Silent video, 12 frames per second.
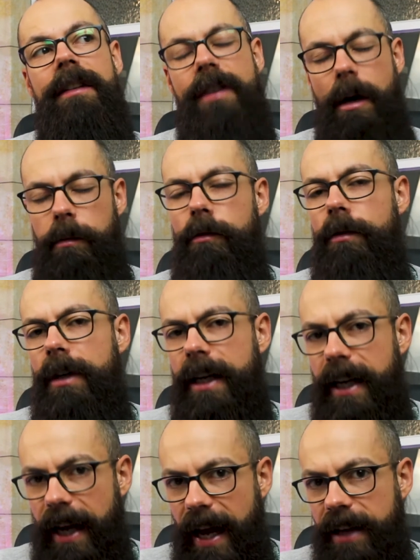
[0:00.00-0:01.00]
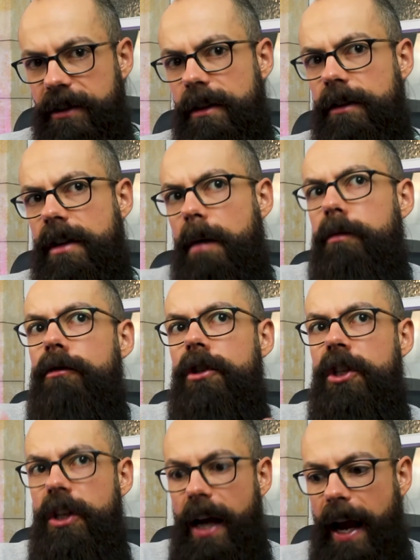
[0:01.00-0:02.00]
double guess and double
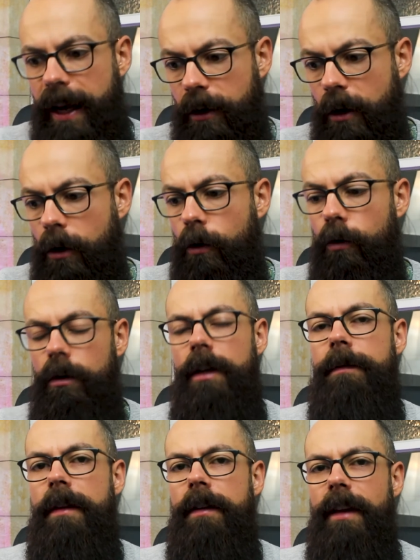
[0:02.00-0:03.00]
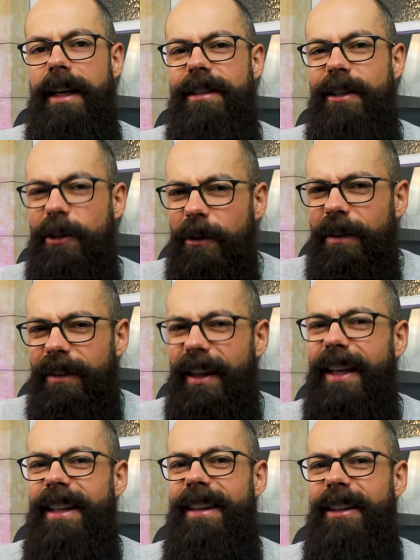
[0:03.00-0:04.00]
check all of the things that you
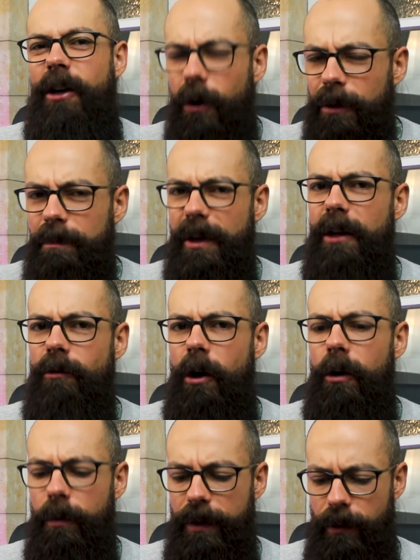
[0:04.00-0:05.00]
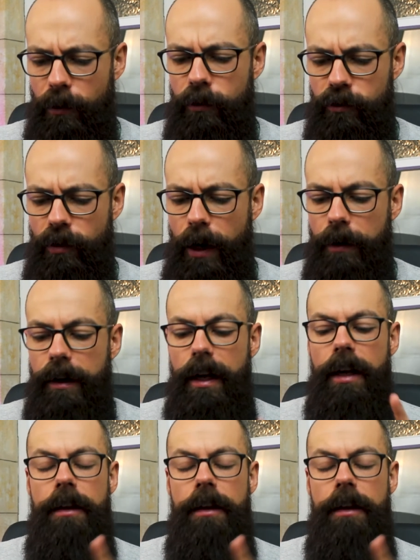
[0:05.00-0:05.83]
think could be wrong with your drone.